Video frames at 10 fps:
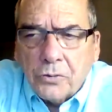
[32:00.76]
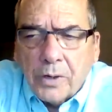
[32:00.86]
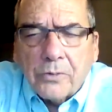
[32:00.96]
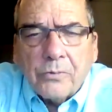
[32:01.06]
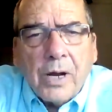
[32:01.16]
the
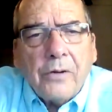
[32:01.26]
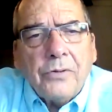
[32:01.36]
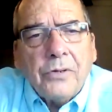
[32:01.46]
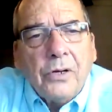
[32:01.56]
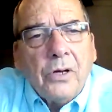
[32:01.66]
direct
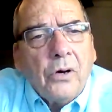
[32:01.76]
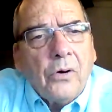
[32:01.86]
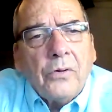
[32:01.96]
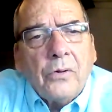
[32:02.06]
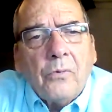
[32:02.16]
route,
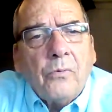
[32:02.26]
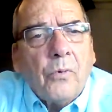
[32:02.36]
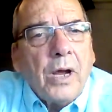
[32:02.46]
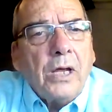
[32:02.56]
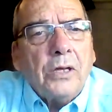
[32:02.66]
or the
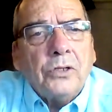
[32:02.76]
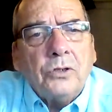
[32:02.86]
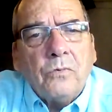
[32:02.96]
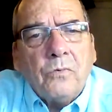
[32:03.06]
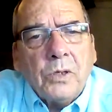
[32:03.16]
way
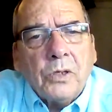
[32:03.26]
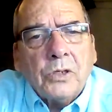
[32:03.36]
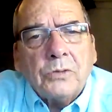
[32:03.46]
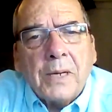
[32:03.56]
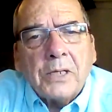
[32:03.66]
that you
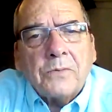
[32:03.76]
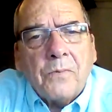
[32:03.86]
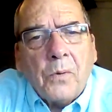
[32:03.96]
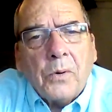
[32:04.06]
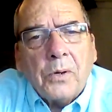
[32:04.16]
feel is
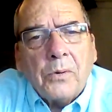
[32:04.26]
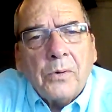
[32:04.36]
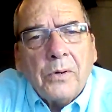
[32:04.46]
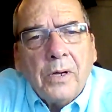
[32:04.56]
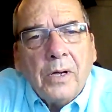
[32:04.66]
best for
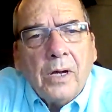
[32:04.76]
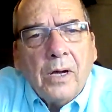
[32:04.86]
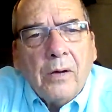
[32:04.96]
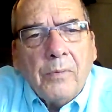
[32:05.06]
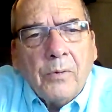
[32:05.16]
you.
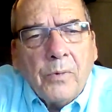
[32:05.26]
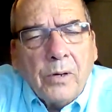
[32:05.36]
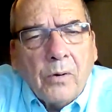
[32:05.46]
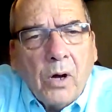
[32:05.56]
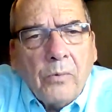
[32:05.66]

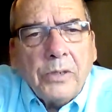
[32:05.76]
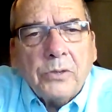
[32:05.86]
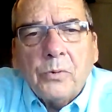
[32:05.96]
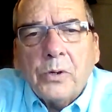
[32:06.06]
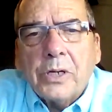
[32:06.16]
But we are
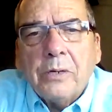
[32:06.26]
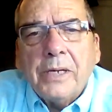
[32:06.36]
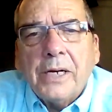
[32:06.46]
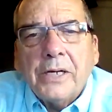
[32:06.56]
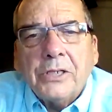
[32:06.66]
always
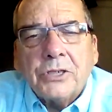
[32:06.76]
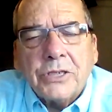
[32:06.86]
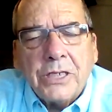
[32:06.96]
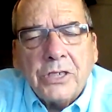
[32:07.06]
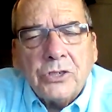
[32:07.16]
working behind the
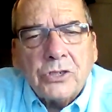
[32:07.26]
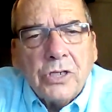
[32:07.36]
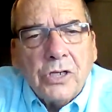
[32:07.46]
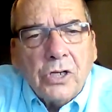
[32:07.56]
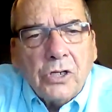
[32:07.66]
scenes
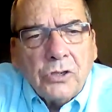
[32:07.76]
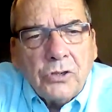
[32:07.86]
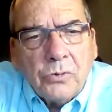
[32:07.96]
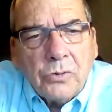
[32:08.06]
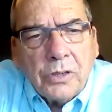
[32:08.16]

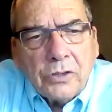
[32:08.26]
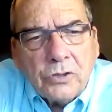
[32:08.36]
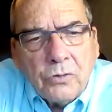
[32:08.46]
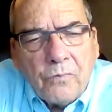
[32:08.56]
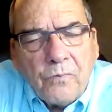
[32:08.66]
to
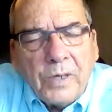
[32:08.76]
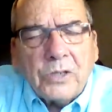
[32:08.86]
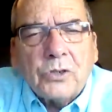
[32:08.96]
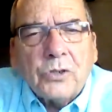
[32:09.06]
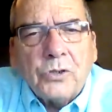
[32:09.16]

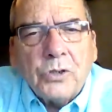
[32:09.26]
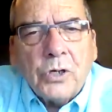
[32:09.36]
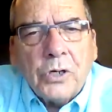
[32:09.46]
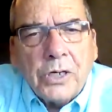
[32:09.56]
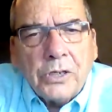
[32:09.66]
fix the
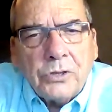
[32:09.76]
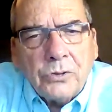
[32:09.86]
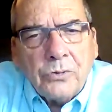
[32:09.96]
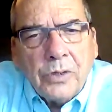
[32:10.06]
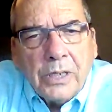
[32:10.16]
journey,
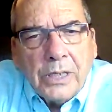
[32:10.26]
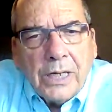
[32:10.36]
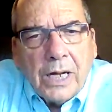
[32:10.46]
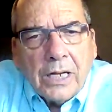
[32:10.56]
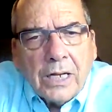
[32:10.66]
to
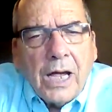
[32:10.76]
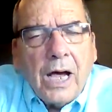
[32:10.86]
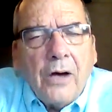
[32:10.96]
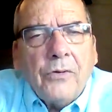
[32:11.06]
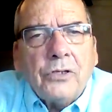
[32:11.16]

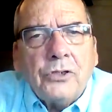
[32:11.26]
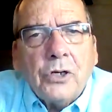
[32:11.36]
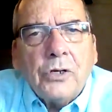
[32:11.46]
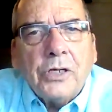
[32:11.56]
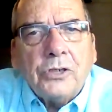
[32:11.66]
allow the
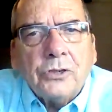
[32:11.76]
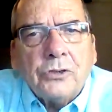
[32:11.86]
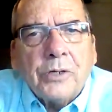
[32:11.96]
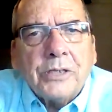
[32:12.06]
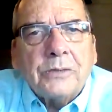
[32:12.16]
journey
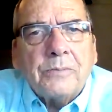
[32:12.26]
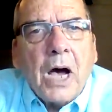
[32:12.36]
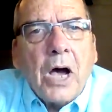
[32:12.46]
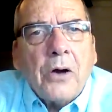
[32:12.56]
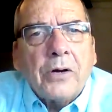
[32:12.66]
to
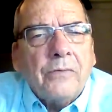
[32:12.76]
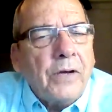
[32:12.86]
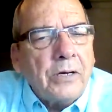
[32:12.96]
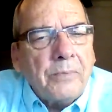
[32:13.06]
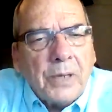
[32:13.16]
transpire in a
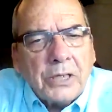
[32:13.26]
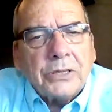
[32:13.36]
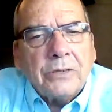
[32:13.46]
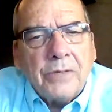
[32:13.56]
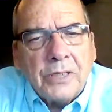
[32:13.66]
very
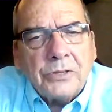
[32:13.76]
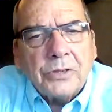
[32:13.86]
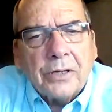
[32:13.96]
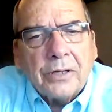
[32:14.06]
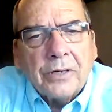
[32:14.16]
positive
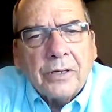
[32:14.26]
nature.